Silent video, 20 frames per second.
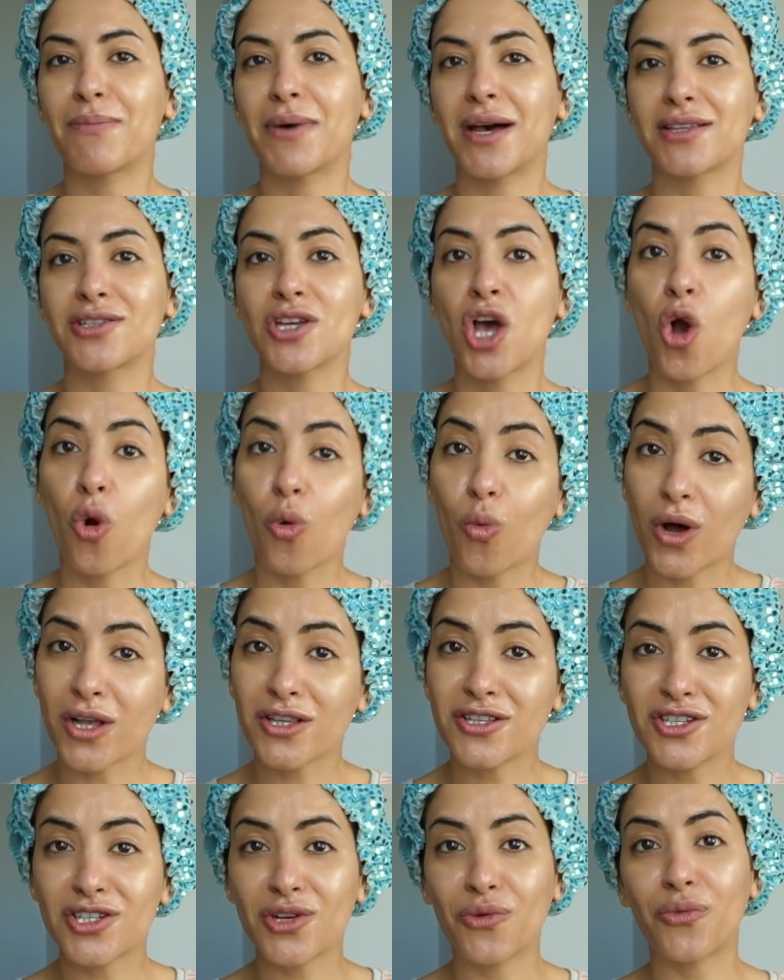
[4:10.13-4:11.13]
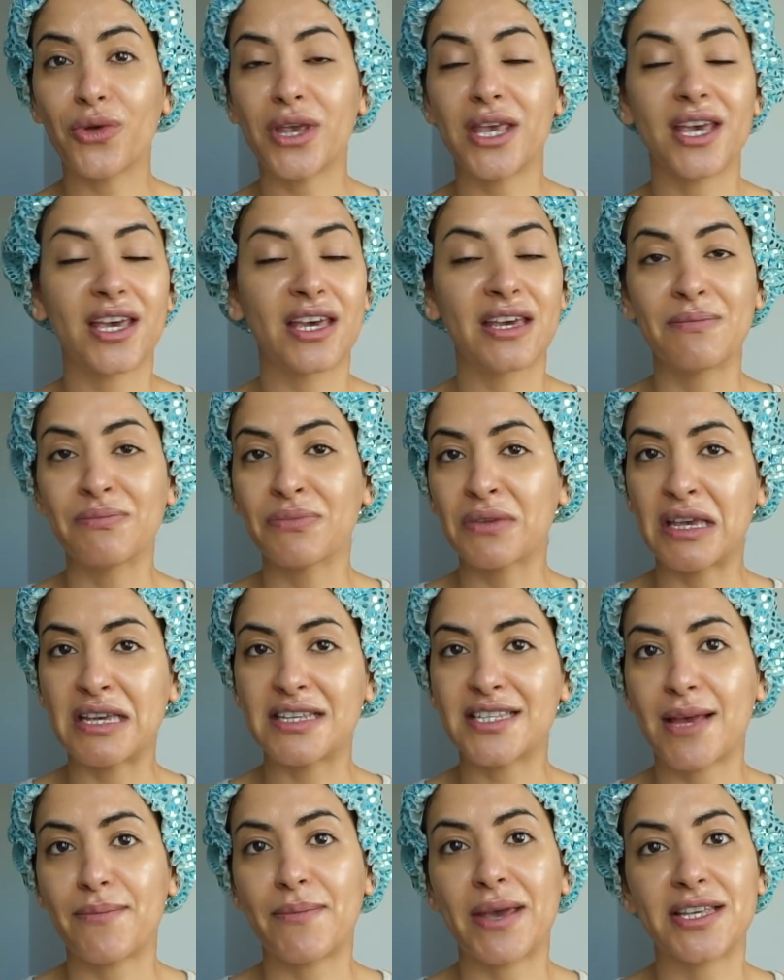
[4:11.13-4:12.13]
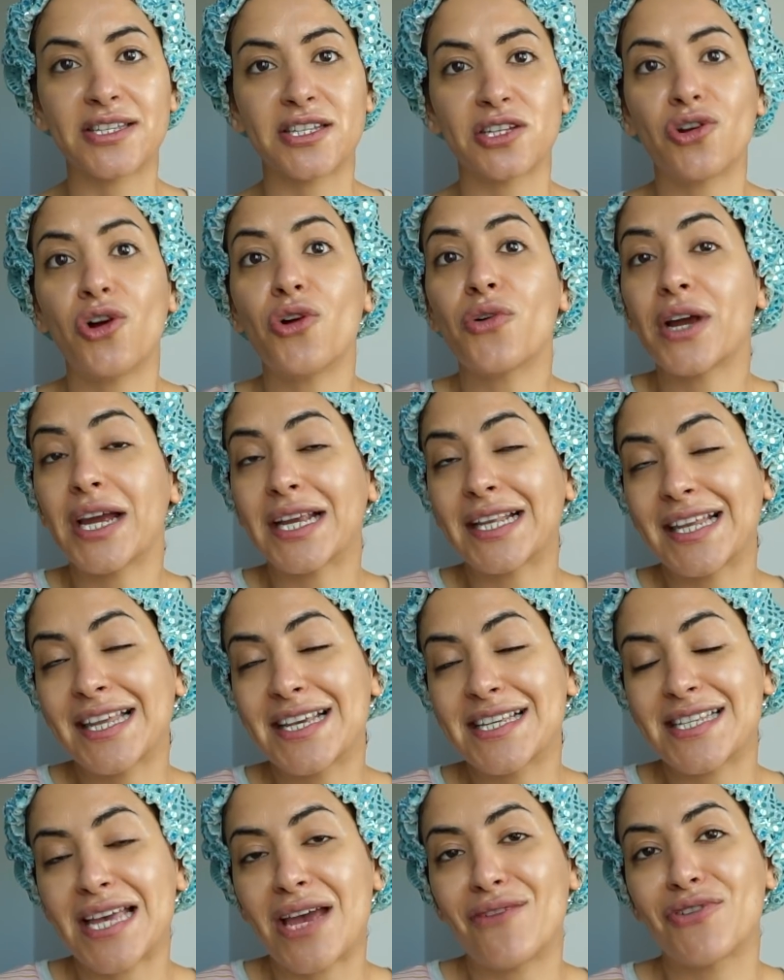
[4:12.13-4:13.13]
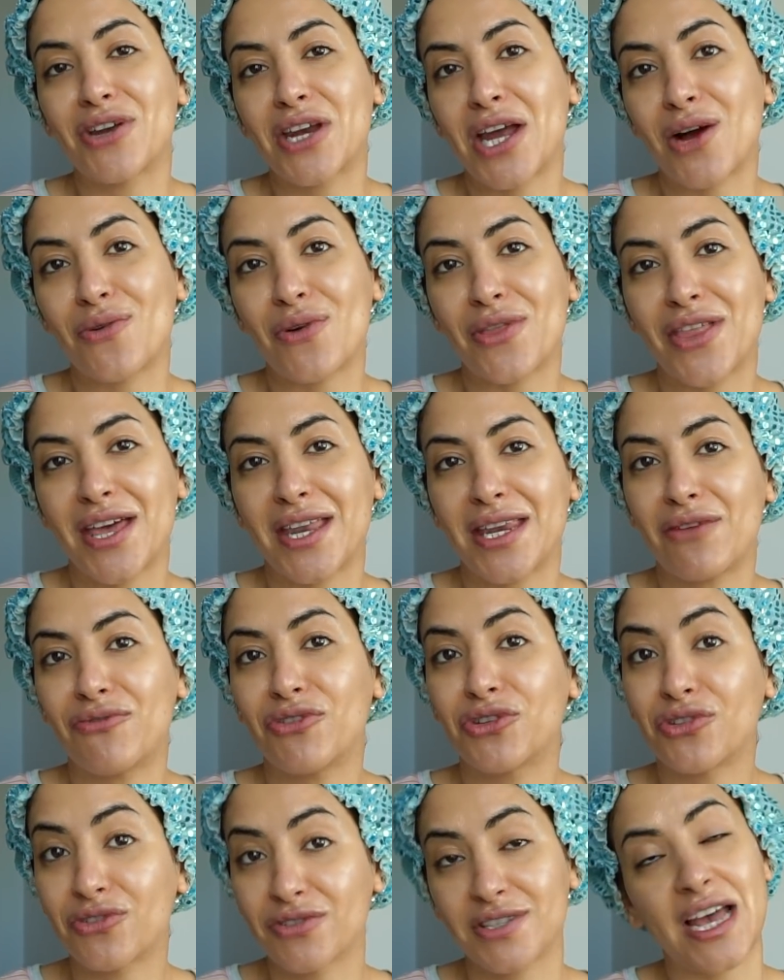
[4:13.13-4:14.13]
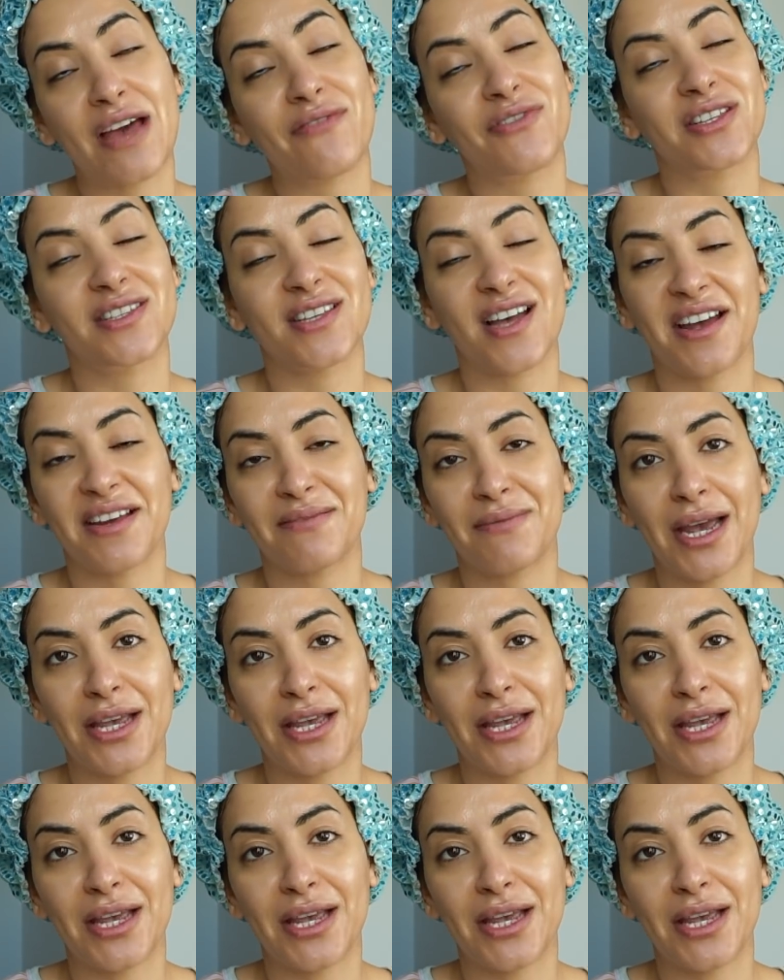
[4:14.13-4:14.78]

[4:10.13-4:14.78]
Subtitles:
but once a week is amazing, or at least every now and then if you don't have the time.